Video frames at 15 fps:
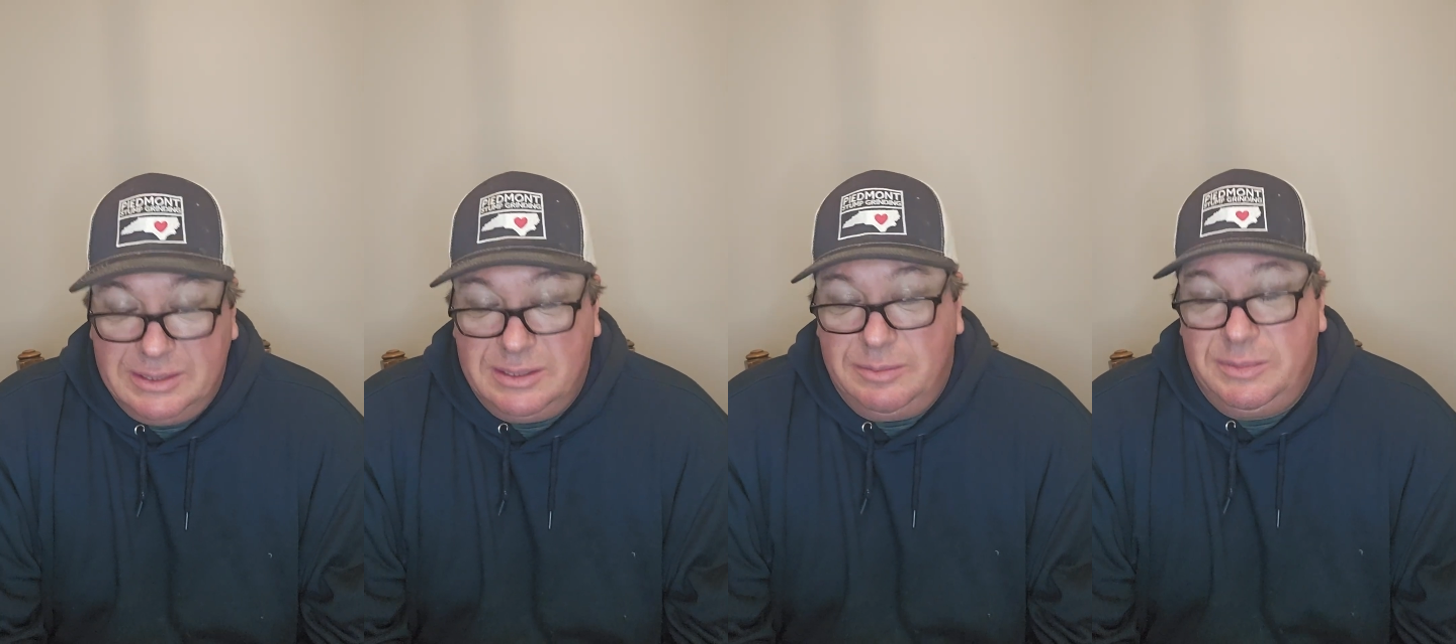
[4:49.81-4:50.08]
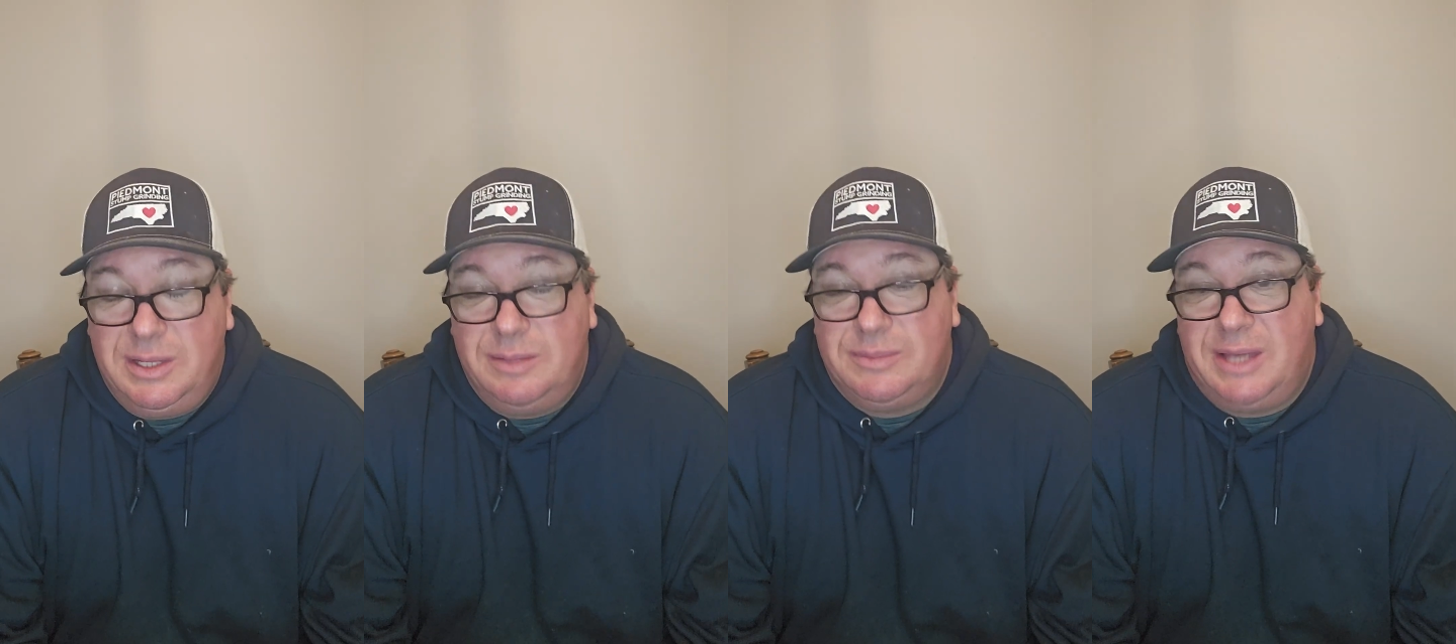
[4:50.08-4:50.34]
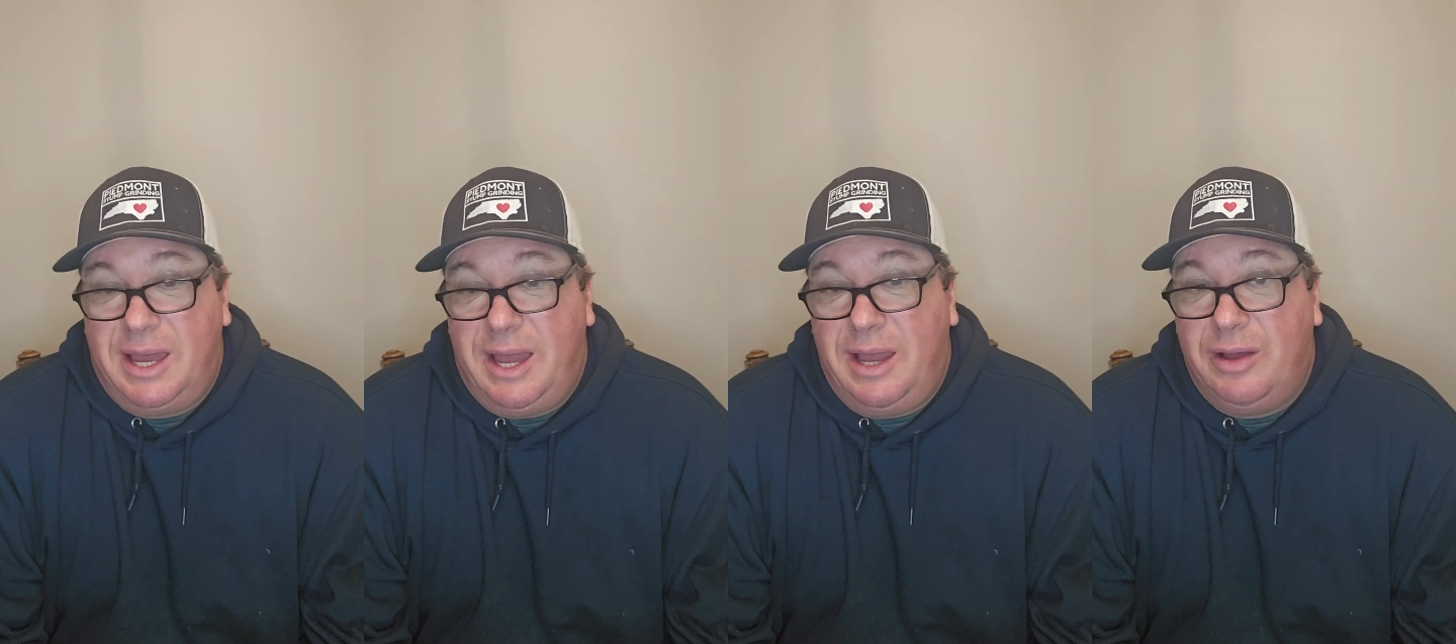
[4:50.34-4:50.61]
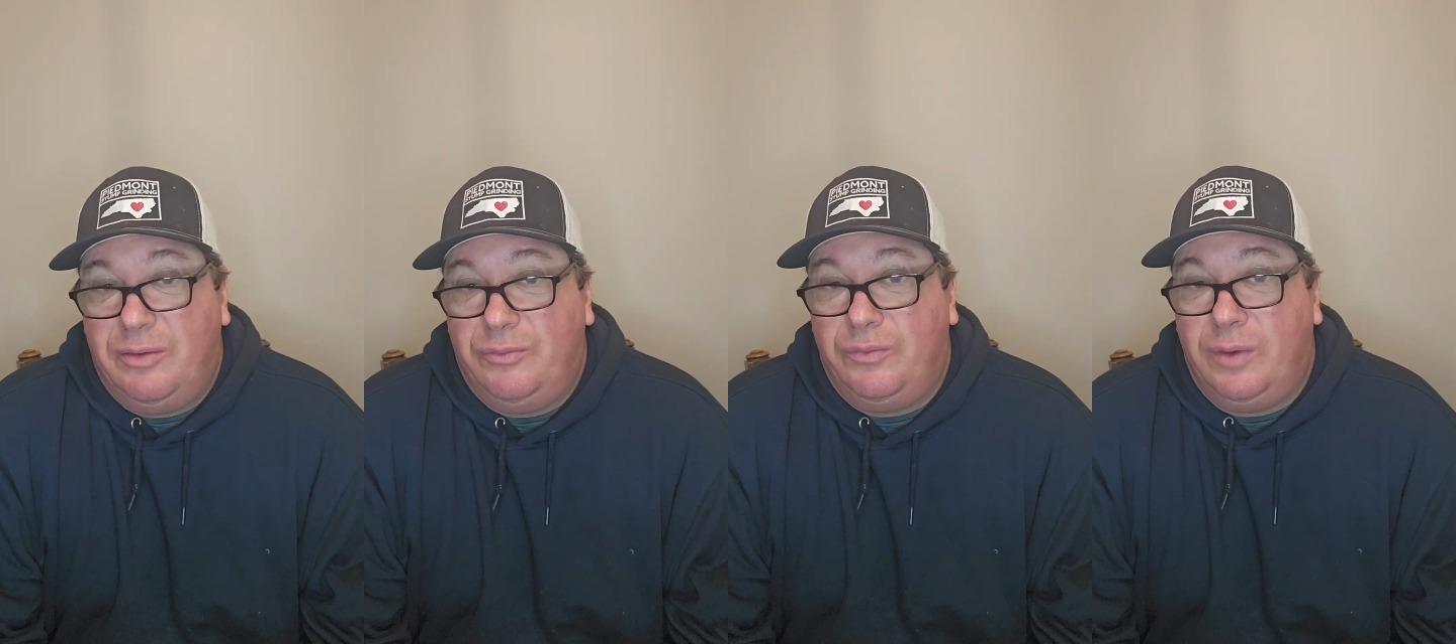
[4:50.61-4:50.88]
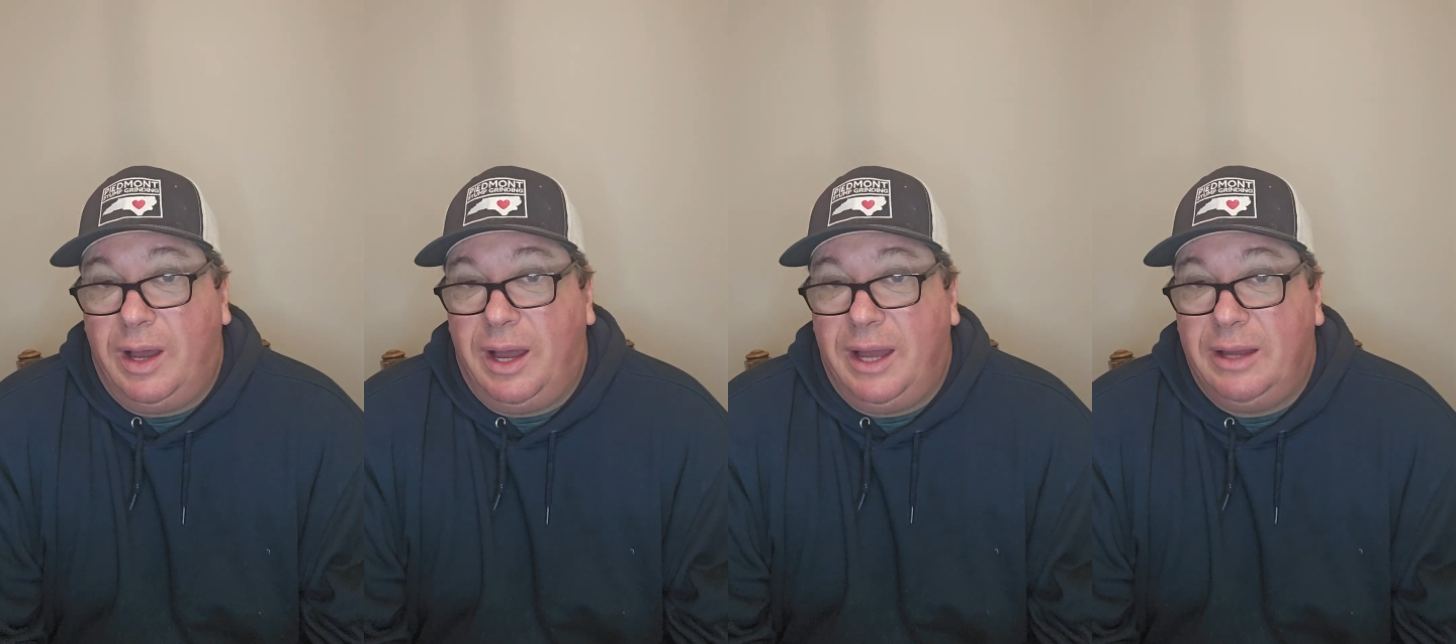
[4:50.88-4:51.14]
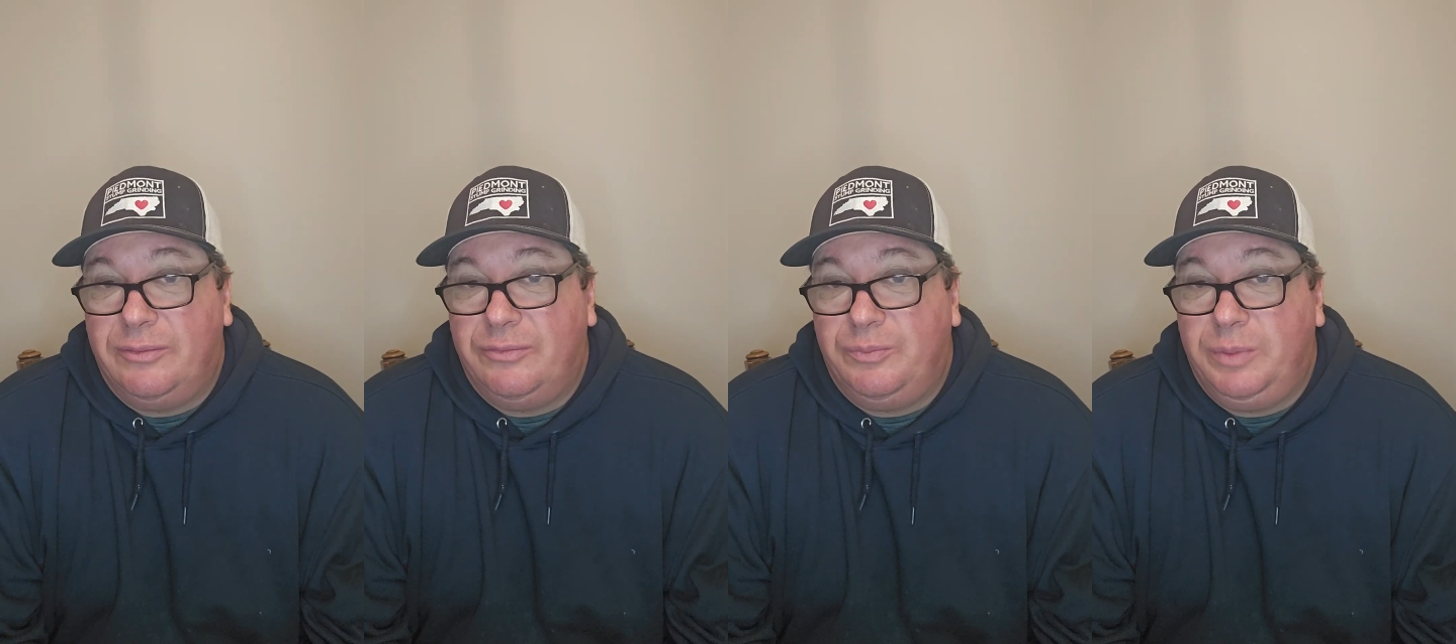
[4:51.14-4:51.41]
sometimes I
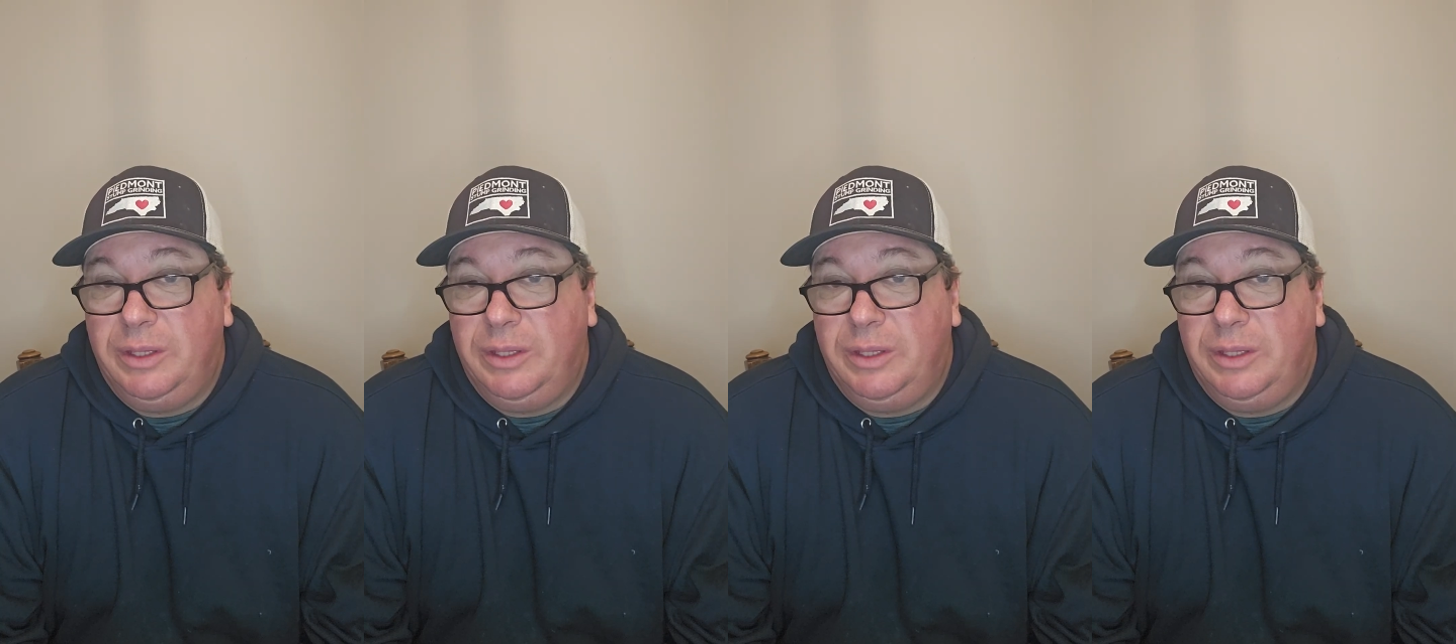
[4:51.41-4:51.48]
have